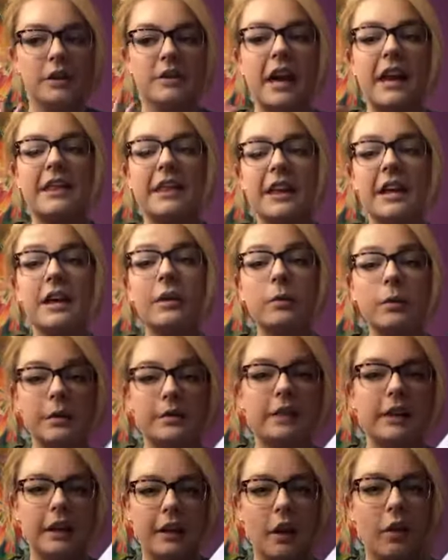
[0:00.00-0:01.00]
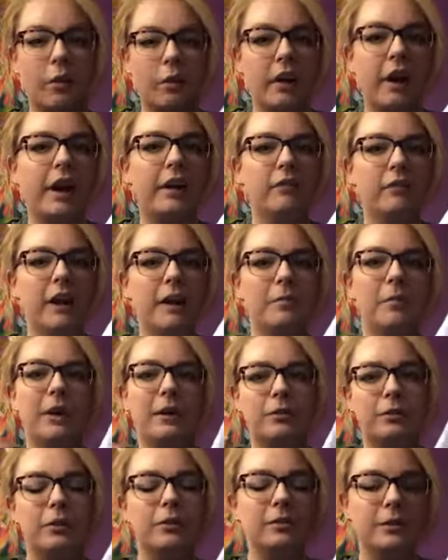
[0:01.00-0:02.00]
I think it was like okay rep. I
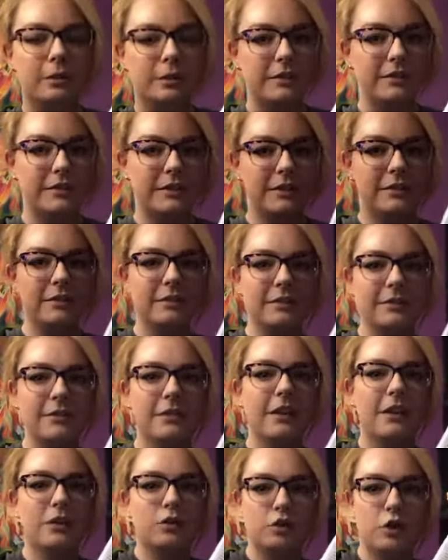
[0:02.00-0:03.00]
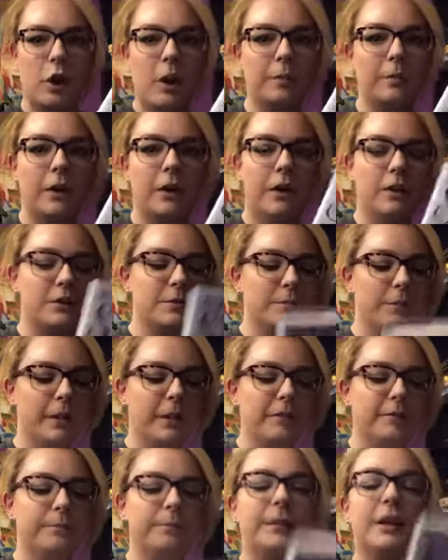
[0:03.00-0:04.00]
don't know if it was top notch, but
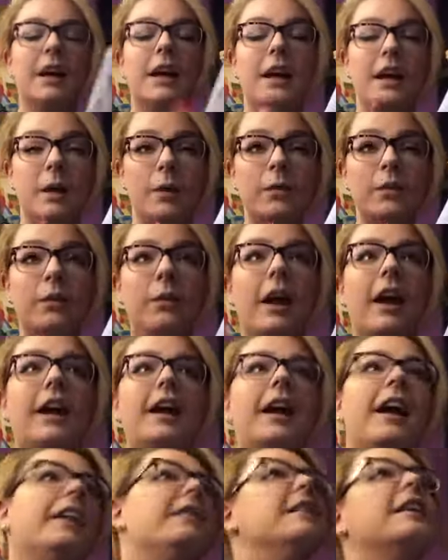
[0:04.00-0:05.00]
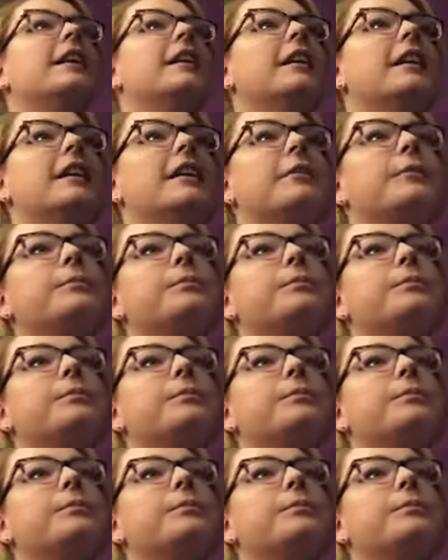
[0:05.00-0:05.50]
it was okay. And then,